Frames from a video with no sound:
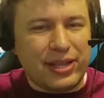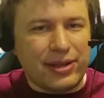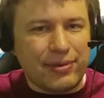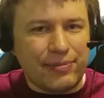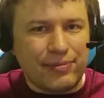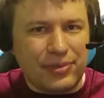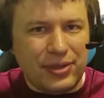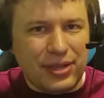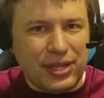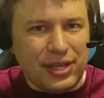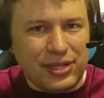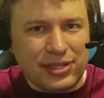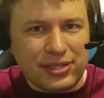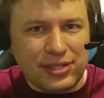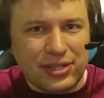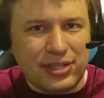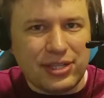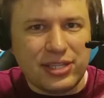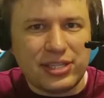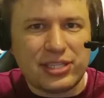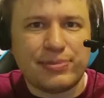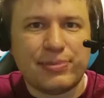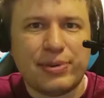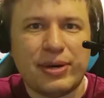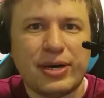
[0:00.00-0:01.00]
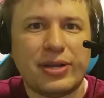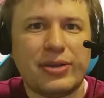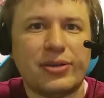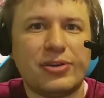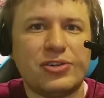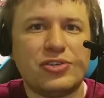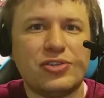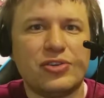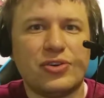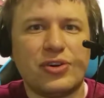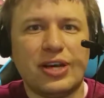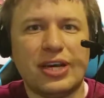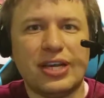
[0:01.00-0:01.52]
up things on the spot or
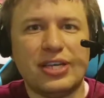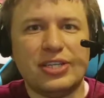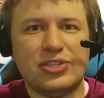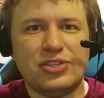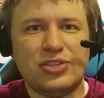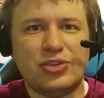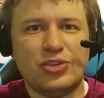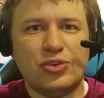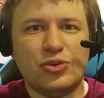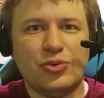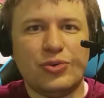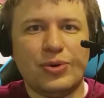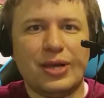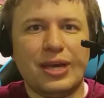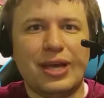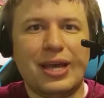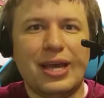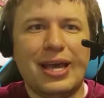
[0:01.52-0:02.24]
try to